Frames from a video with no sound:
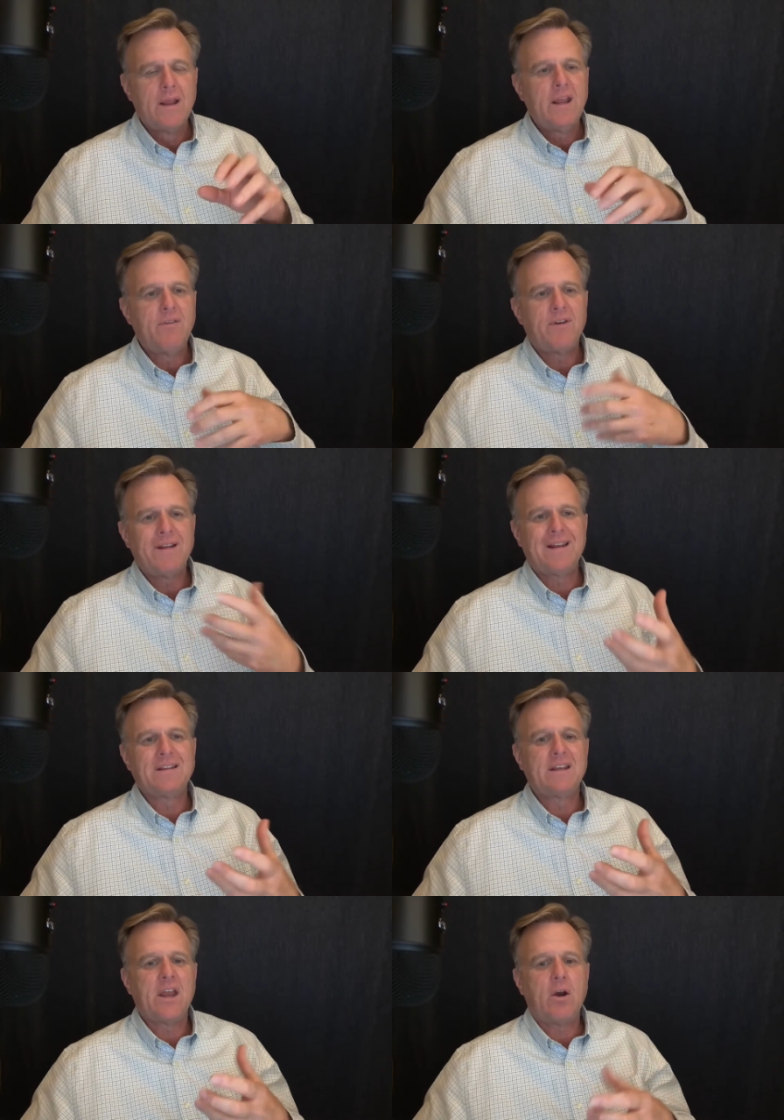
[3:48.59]
He felt
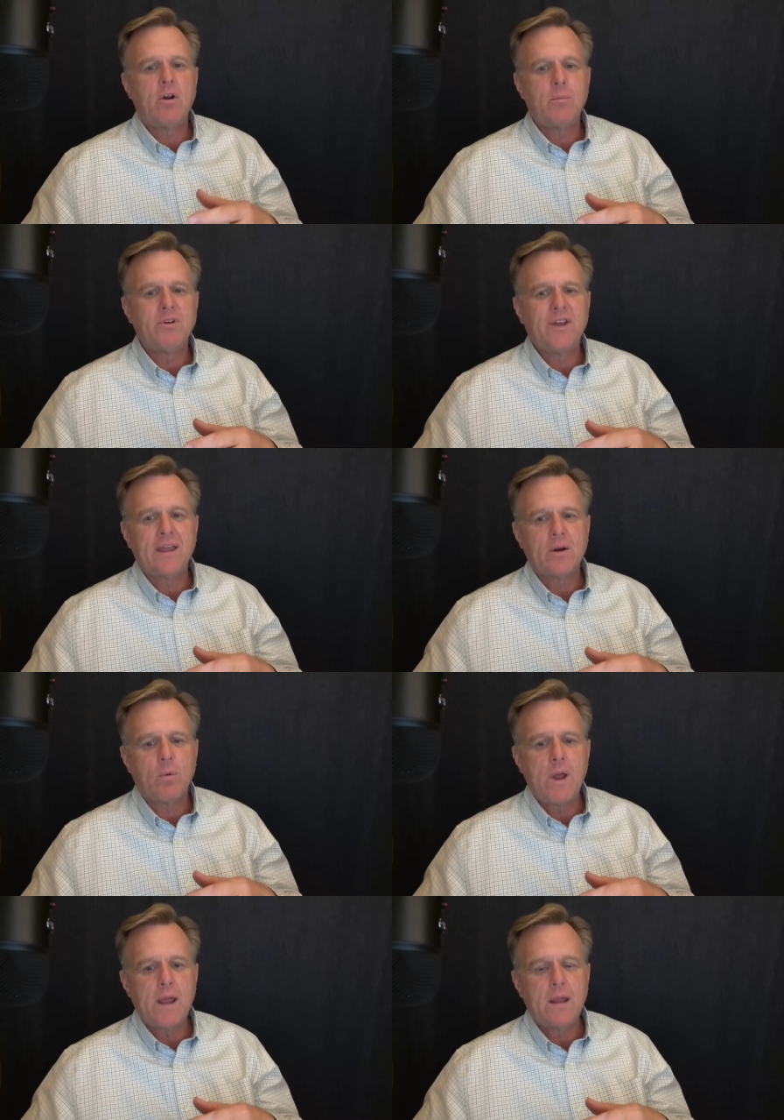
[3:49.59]
like the carrot had been taken
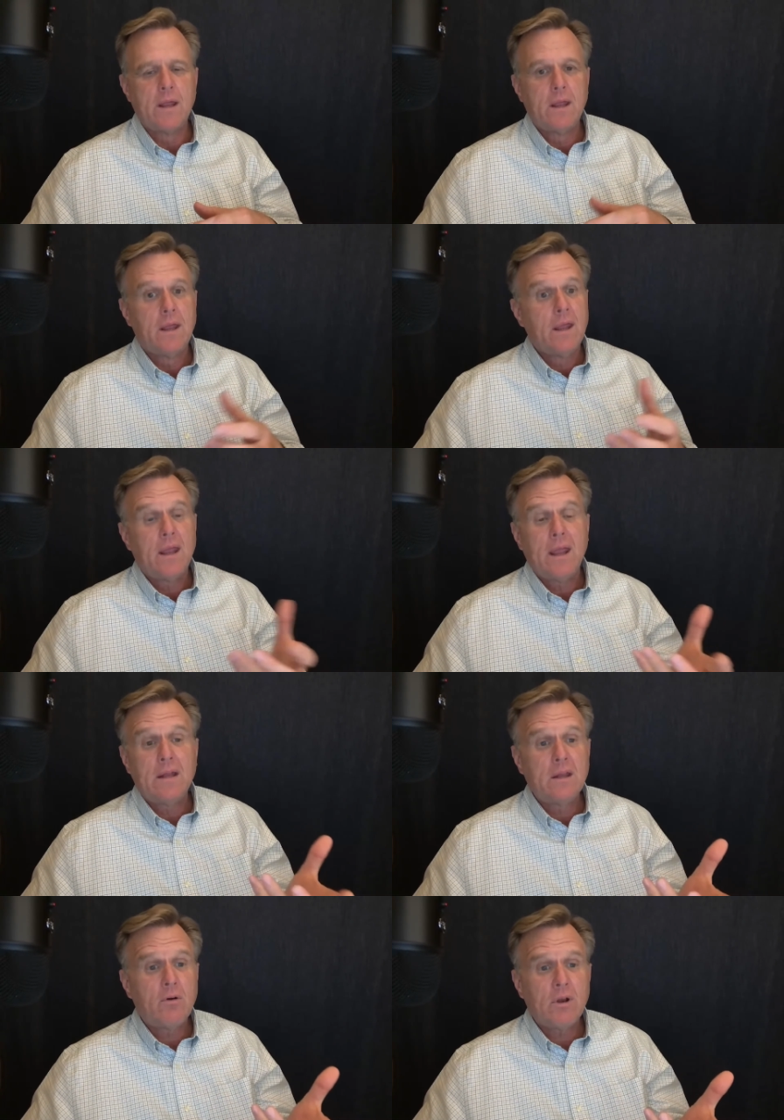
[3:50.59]
away,
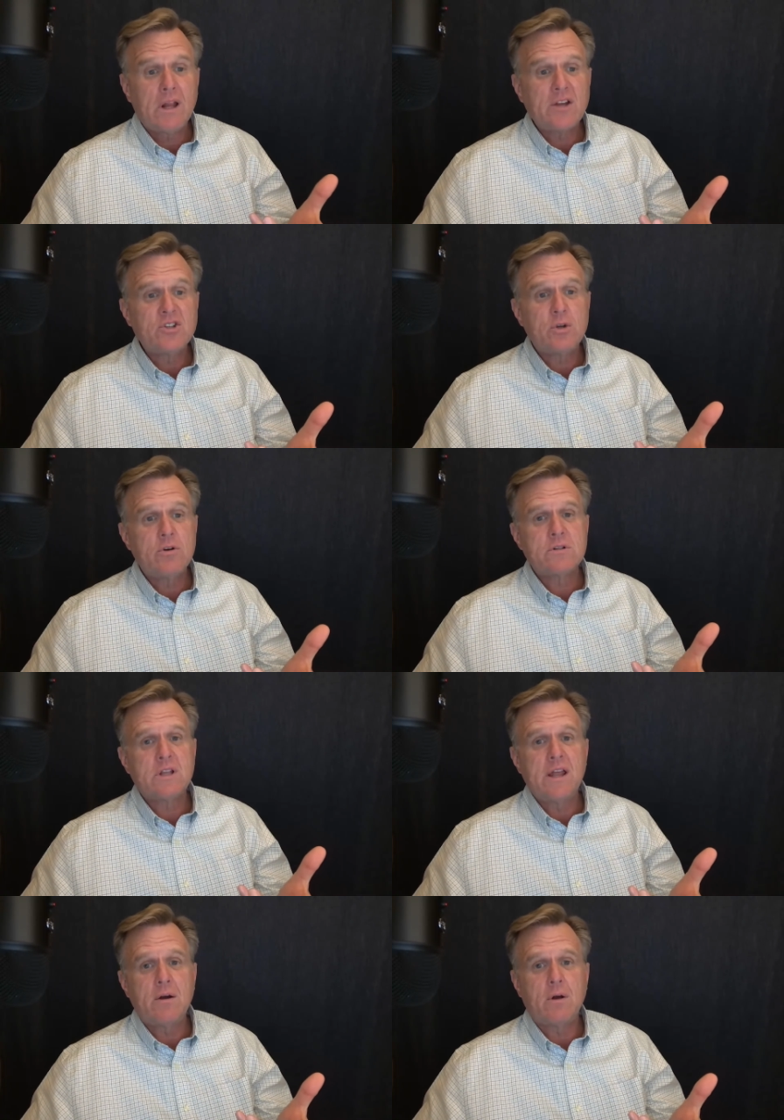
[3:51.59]
and literally like 2 years
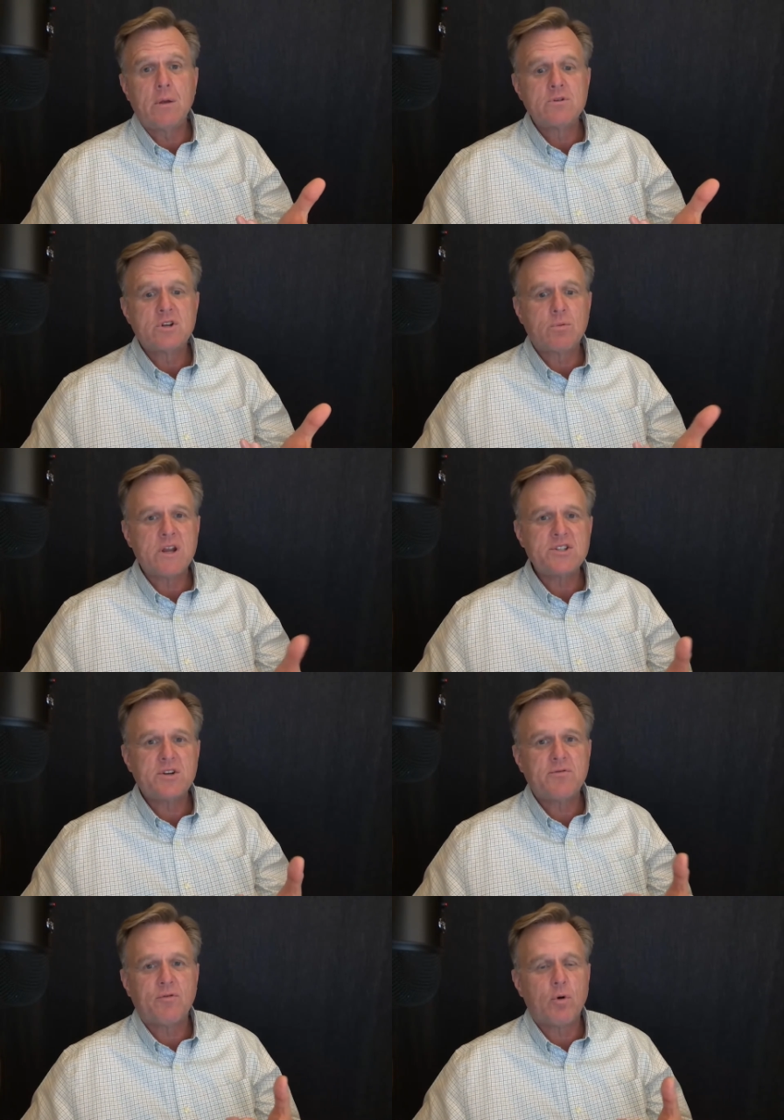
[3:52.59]
later, he was
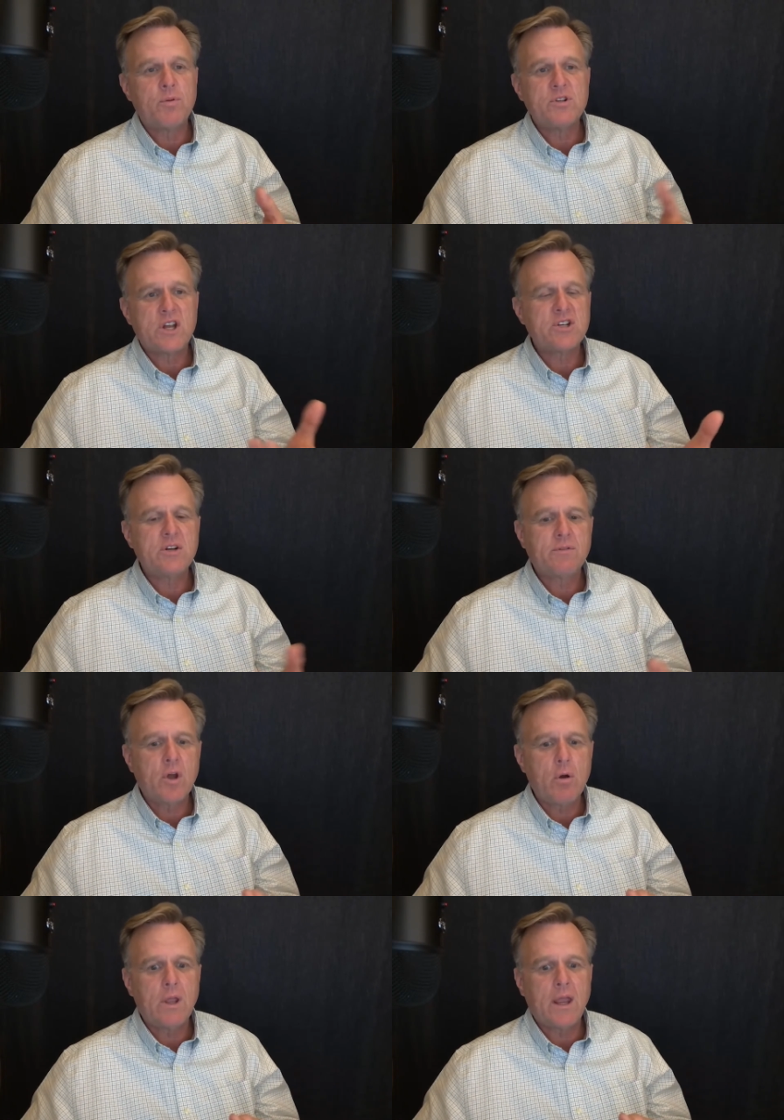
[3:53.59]
arrested for possession of
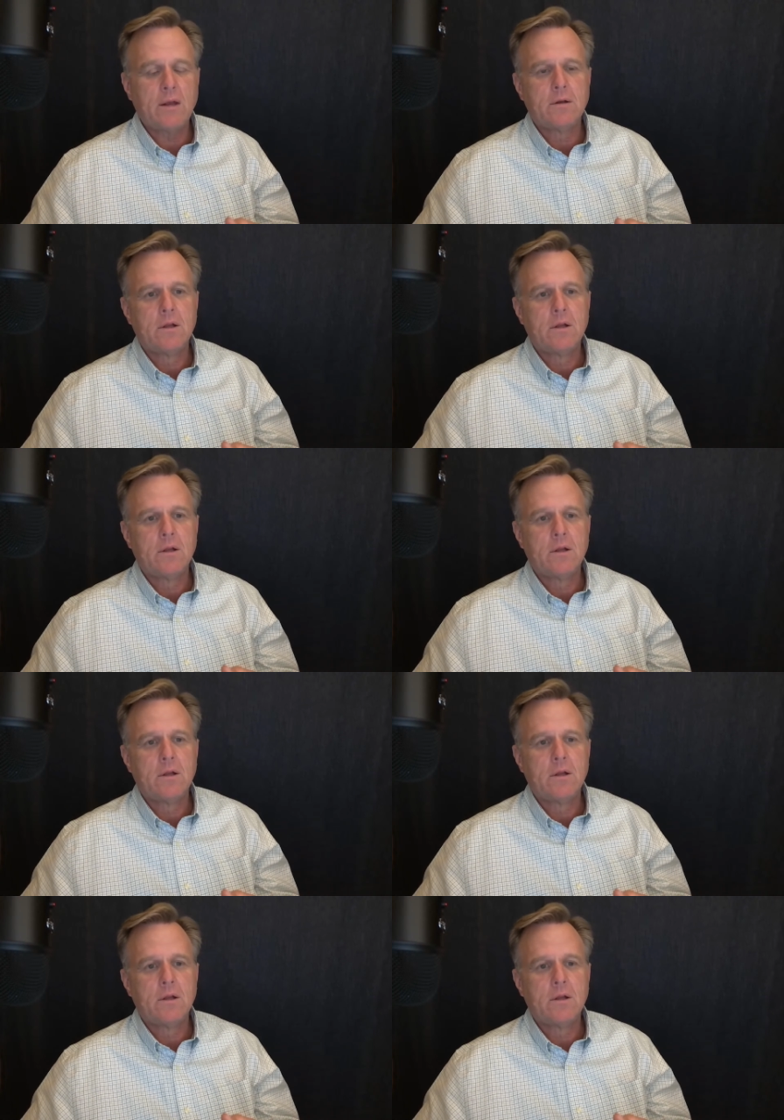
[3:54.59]
cocaine.